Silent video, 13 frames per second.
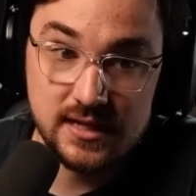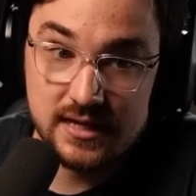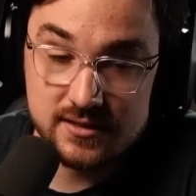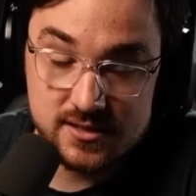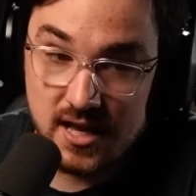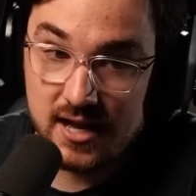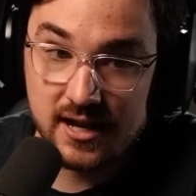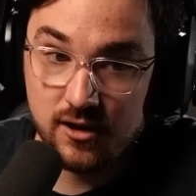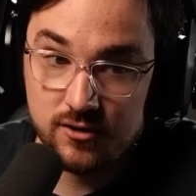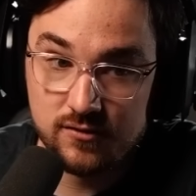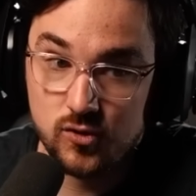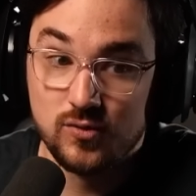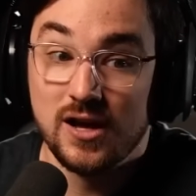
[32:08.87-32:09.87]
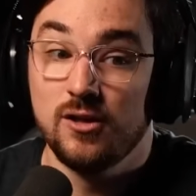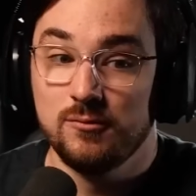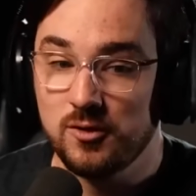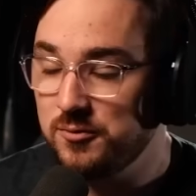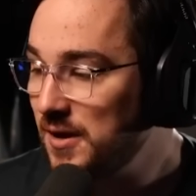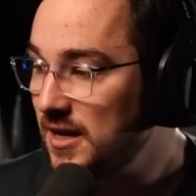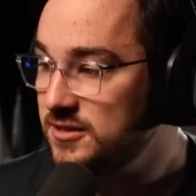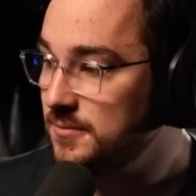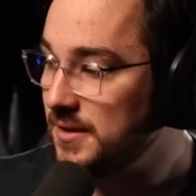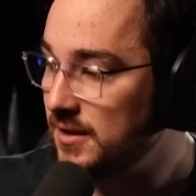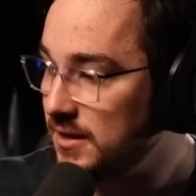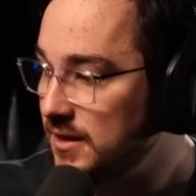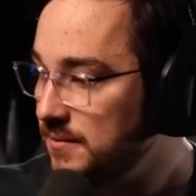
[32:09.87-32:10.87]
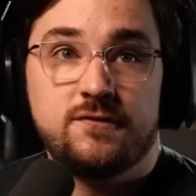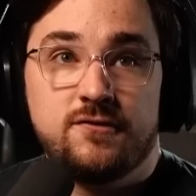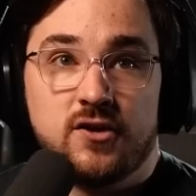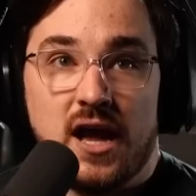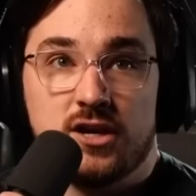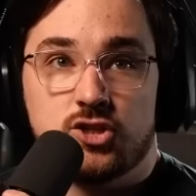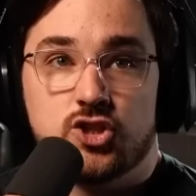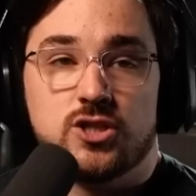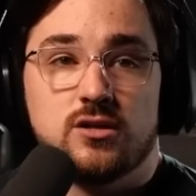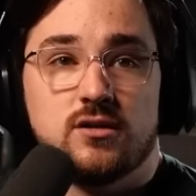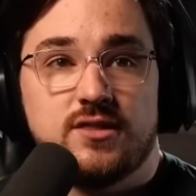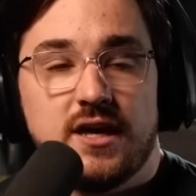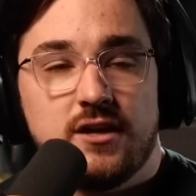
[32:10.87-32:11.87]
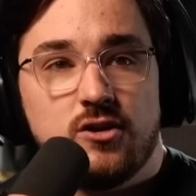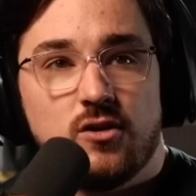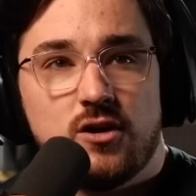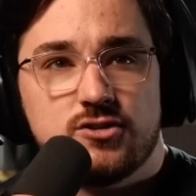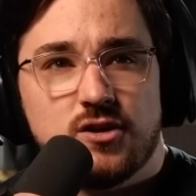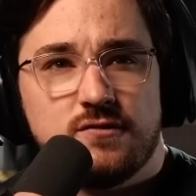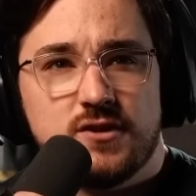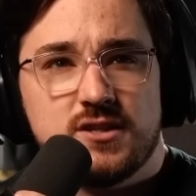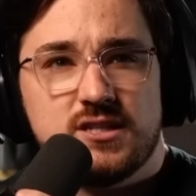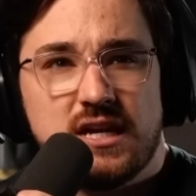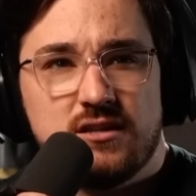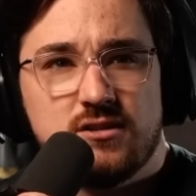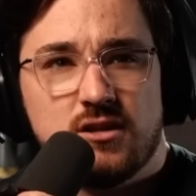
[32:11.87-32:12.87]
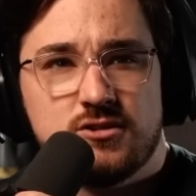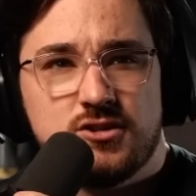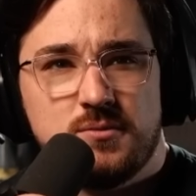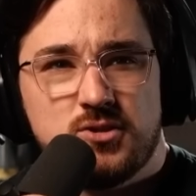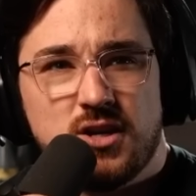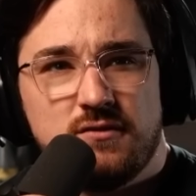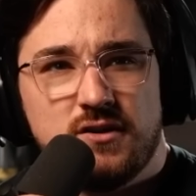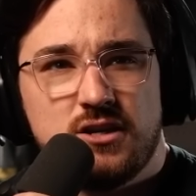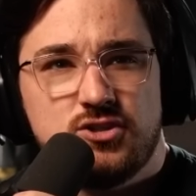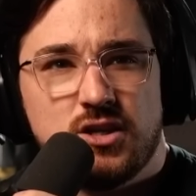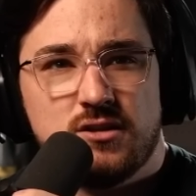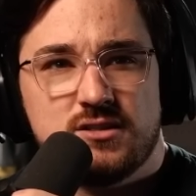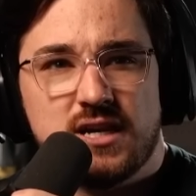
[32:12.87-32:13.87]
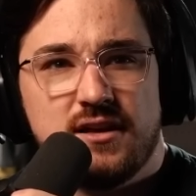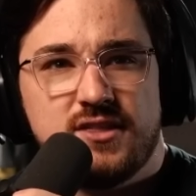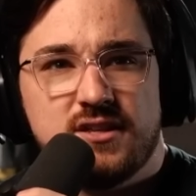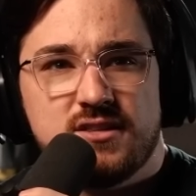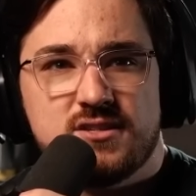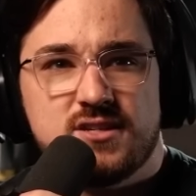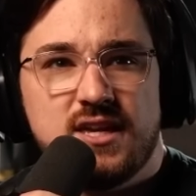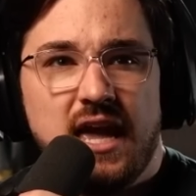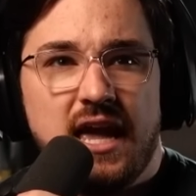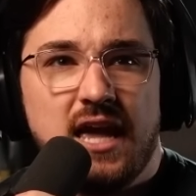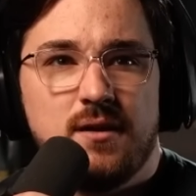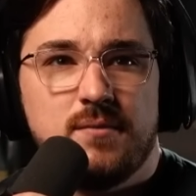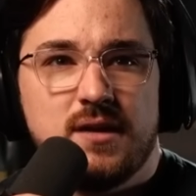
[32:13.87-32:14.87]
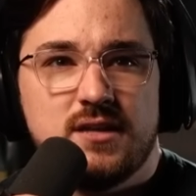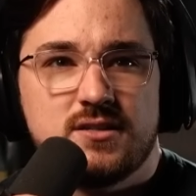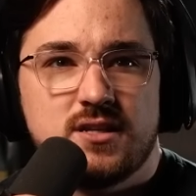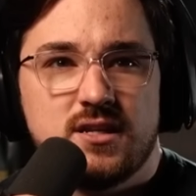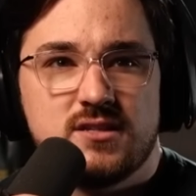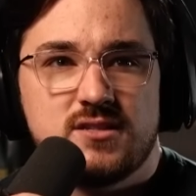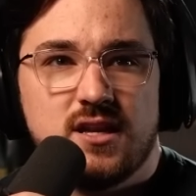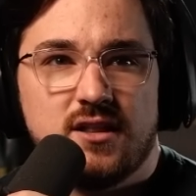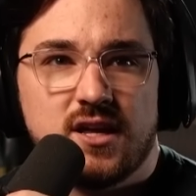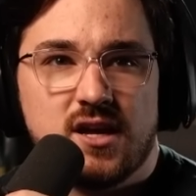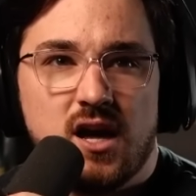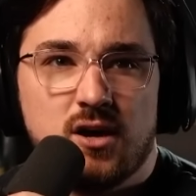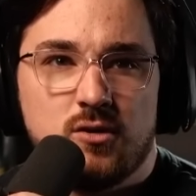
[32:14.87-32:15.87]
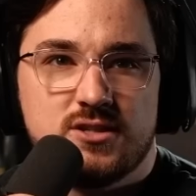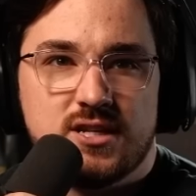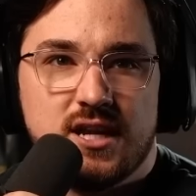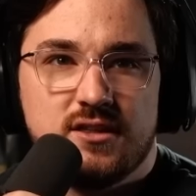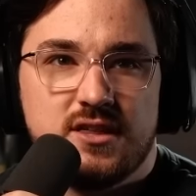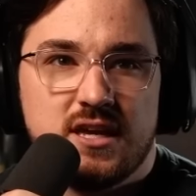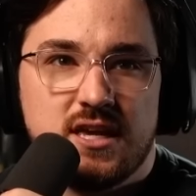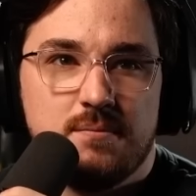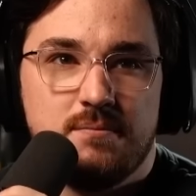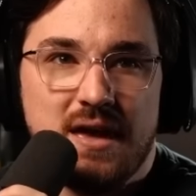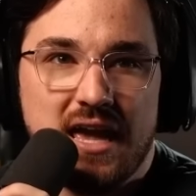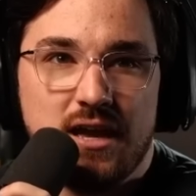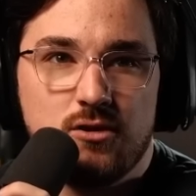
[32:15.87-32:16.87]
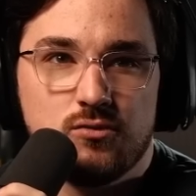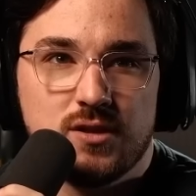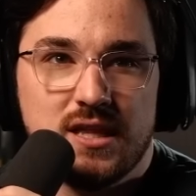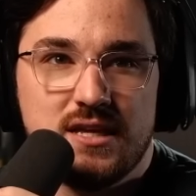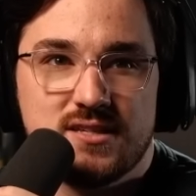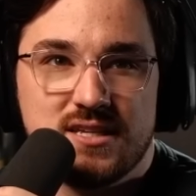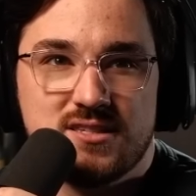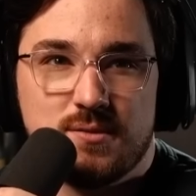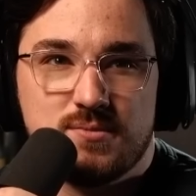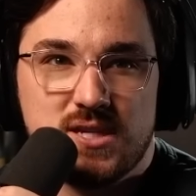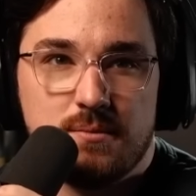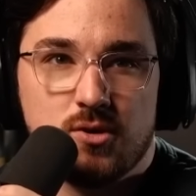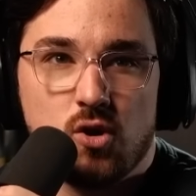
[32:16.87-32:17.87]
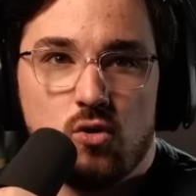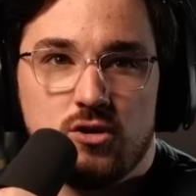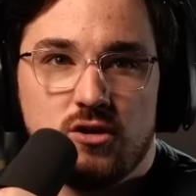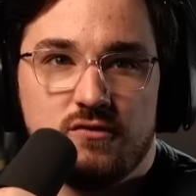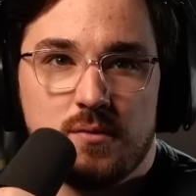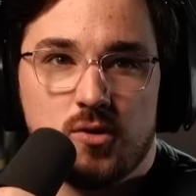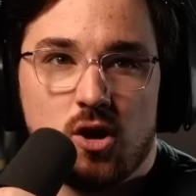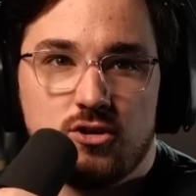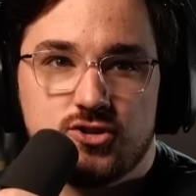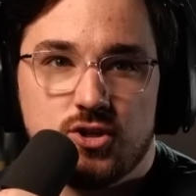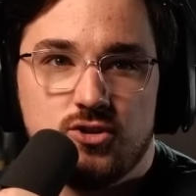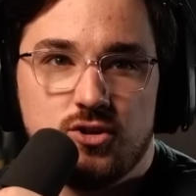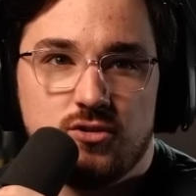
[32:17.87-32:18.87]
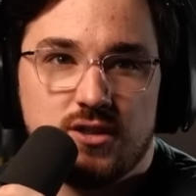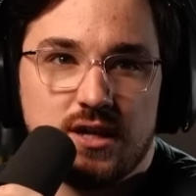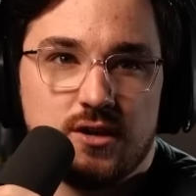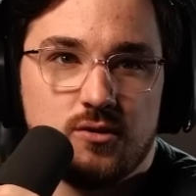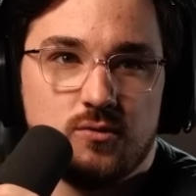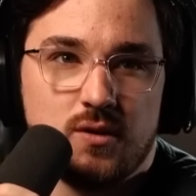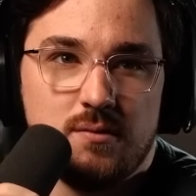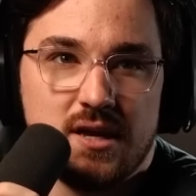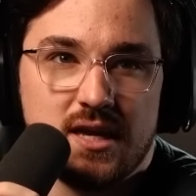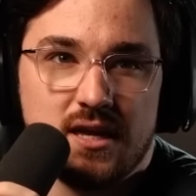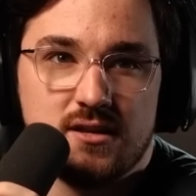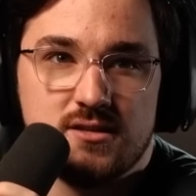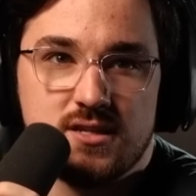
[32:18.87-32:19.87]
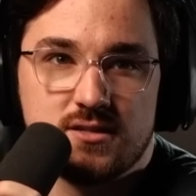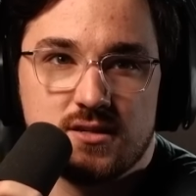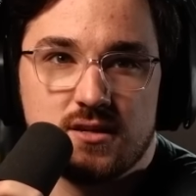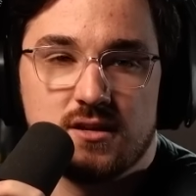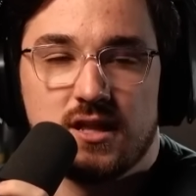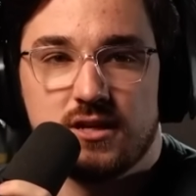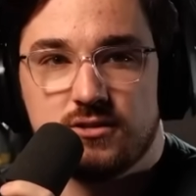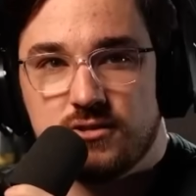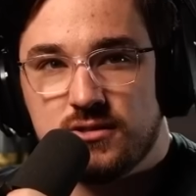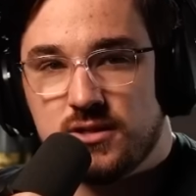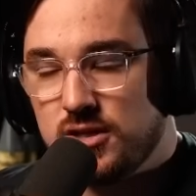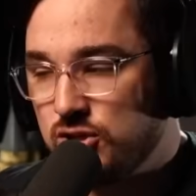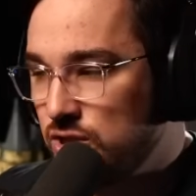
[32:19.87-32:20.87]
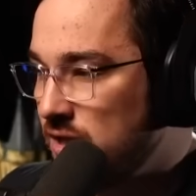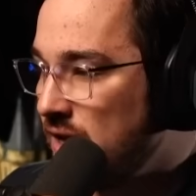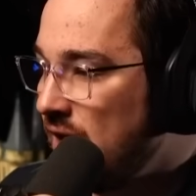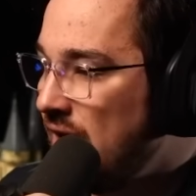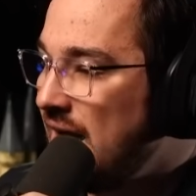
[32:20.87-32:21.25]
It's not out of the realm of possibility. Fresh, thank you also for the $10 super chat. Very generous. I think this game is going to sell like Hogwarts, and I think it may release in September or November. Also, do you think we may get a disc collector's edition?